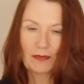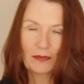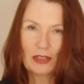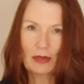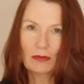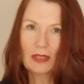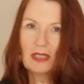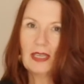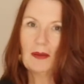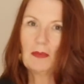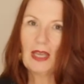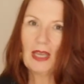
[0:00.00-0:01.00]
shoulder
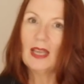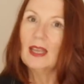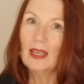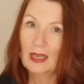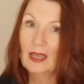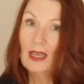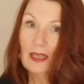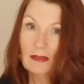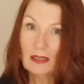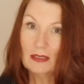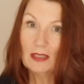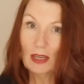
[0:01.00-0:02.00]
seam here, it
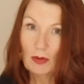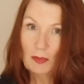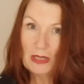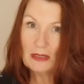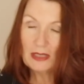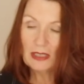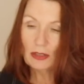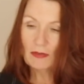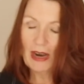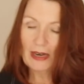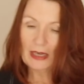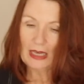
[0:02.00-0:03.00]
did go a bit dish
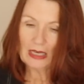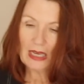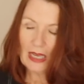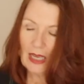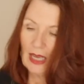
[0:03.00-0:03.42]
raggy.